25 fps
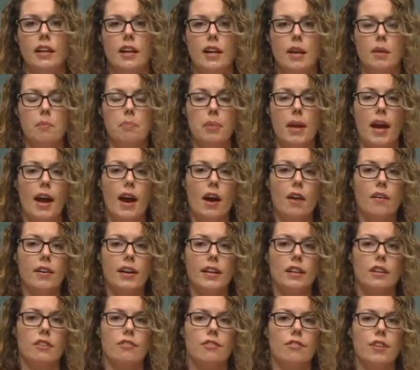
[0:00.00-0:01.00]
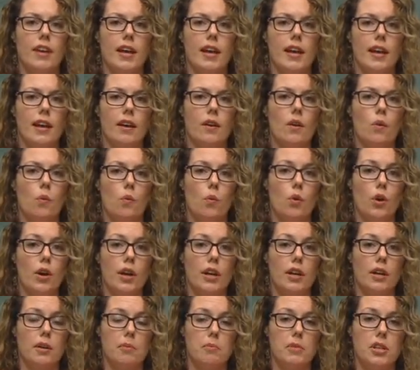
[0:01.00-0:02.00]
empowering the Fair
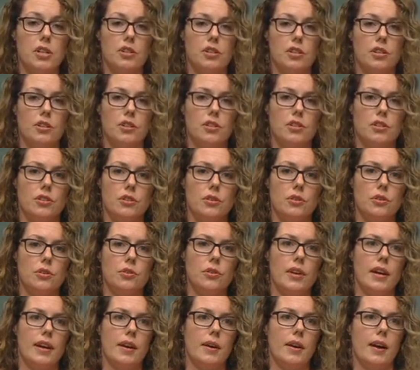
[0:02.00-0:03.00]
Work Commission to